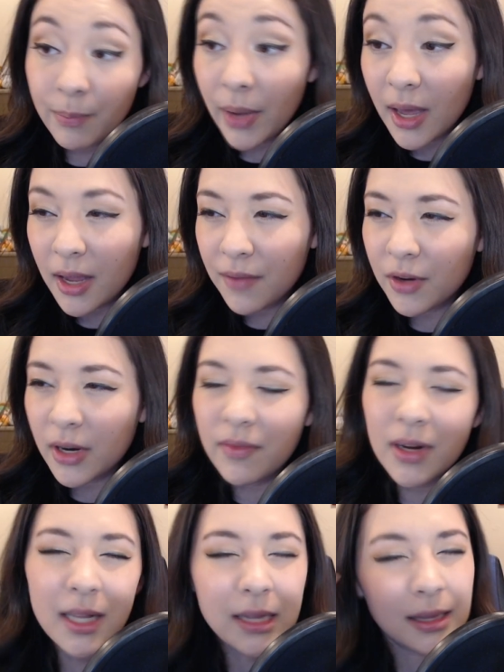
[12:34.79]
But if you're even
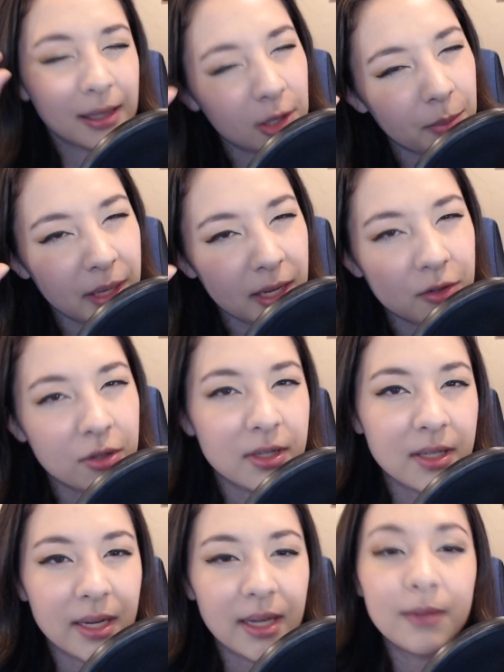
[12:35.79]
a little bit
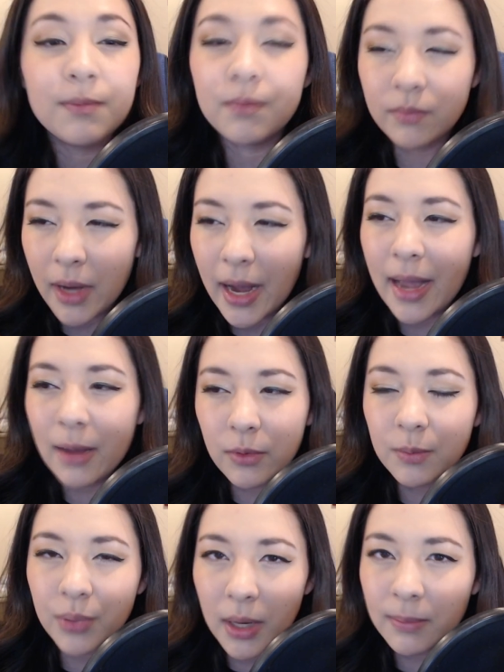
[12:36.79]
interested, I
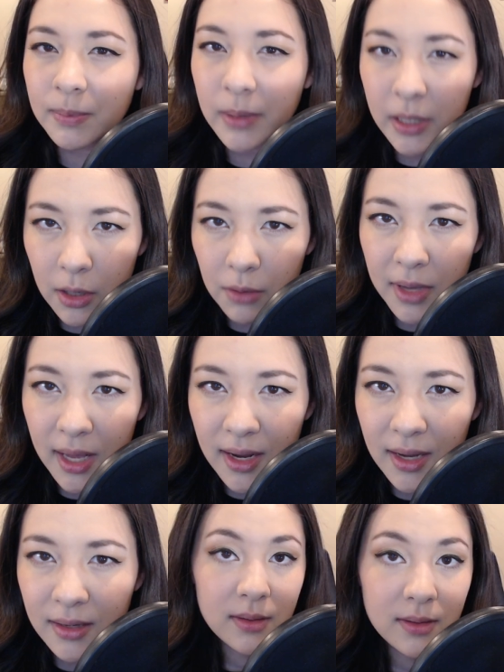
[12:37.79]
would probably go get
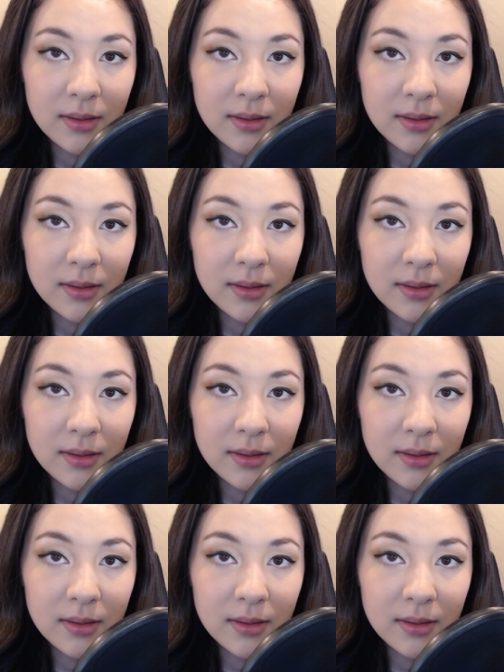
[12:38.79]
it.